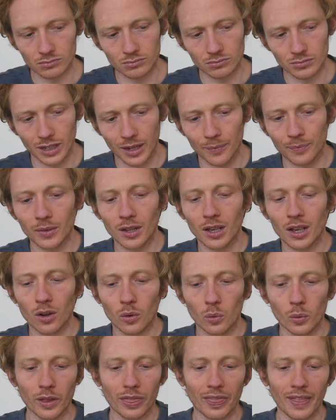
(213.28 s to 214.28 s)
that
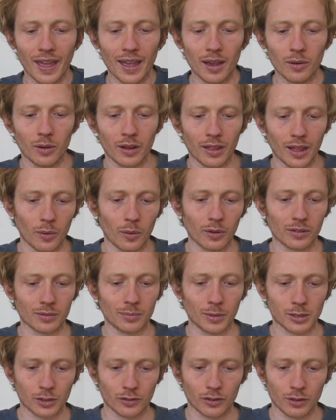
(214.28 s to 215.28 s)
wasn't
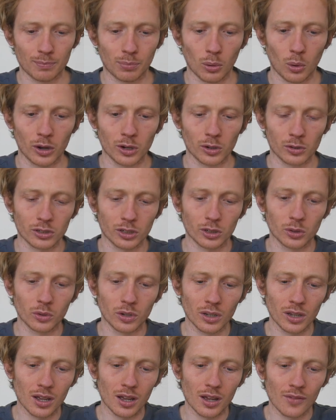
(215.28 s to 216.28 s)
much of a boil too.
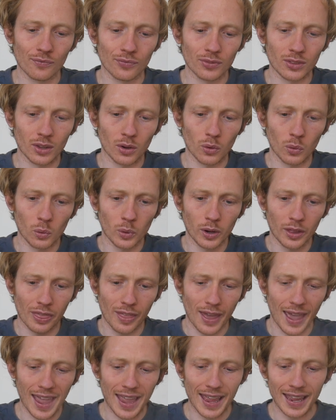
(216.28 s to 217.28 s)

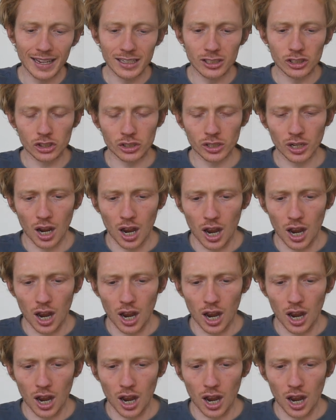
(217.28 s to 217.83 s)
With aged